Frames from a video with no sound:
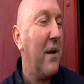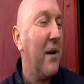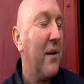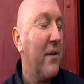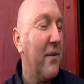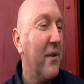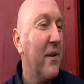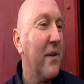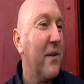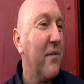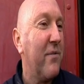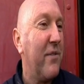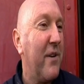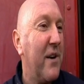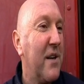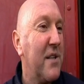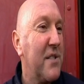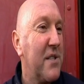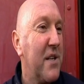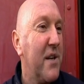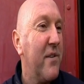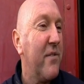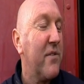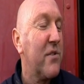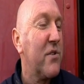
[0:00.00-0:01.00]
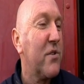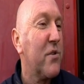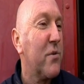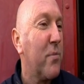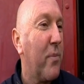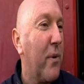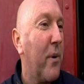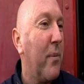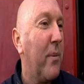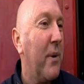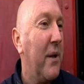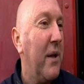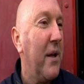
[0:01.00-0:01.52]
I think the fire service could
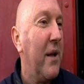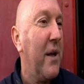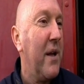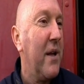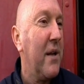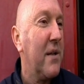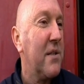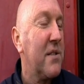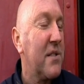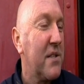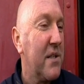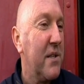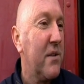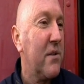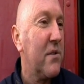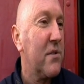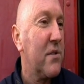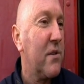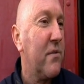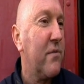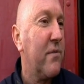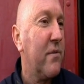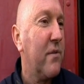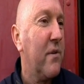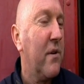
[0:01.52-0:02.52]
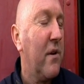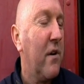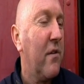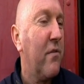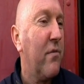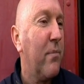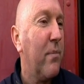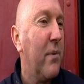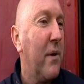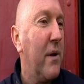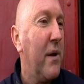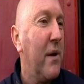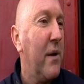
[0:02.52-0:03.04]
probably learn skills off,
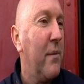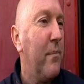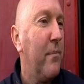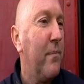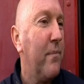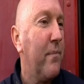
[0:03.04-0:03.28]
off blind people.